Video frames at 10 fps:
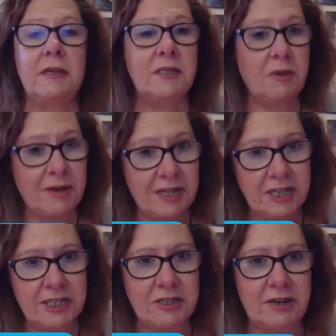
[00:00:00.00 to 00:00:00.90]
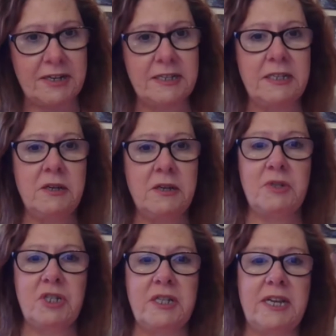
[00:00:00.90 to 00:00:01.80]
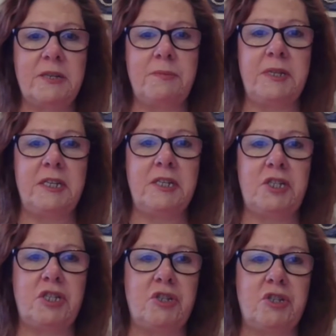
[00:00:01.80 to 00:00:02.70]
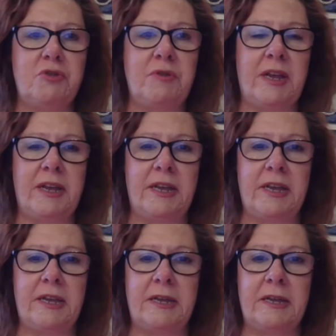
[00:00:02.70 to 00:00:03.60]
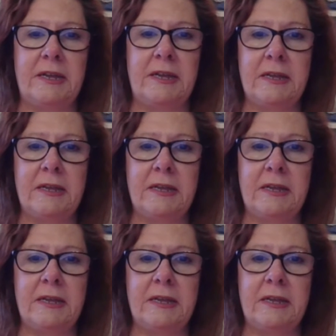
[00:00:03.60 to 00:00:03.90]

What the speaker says: So I clicked on it, which led me to a